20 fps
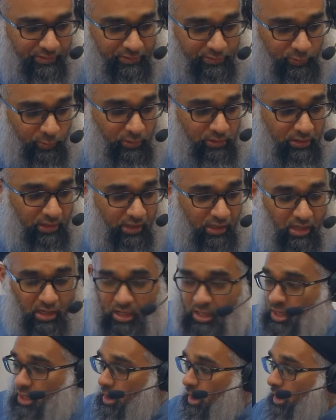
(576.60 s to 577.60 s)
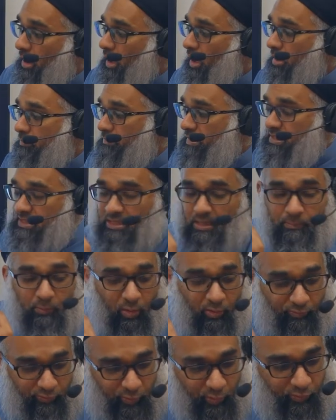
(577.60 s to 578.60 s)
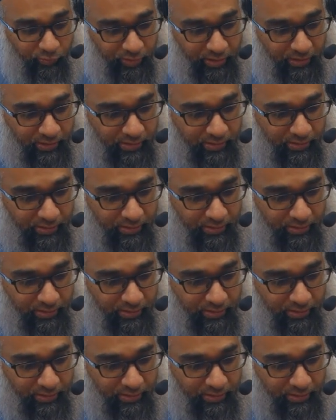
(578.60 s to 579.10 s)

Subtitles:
So Allah, grant me some of your fear.